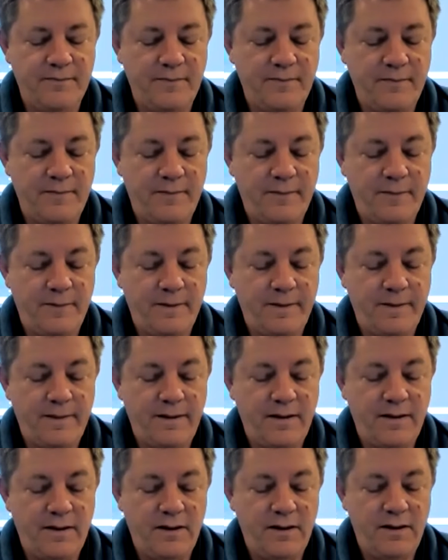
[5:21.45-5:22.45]

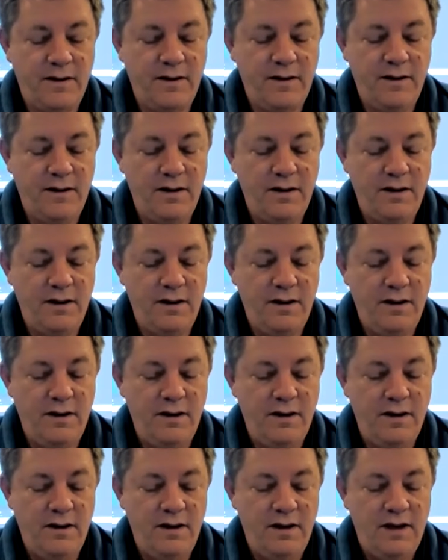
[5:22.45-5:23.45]

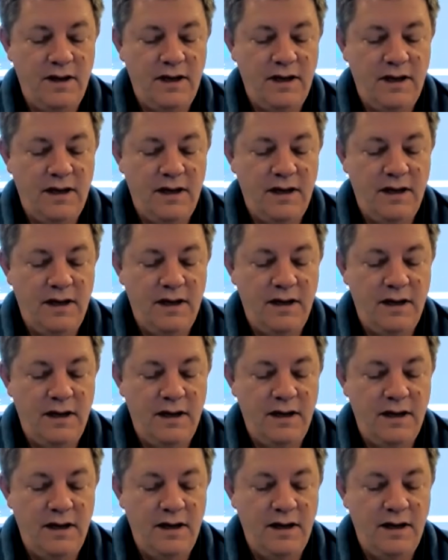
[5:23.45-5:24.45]

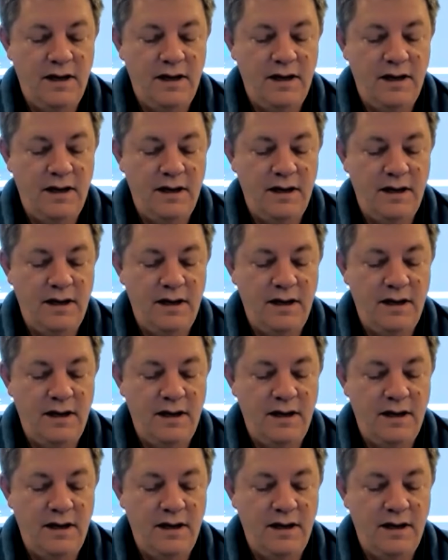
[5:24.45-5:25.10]
(silence)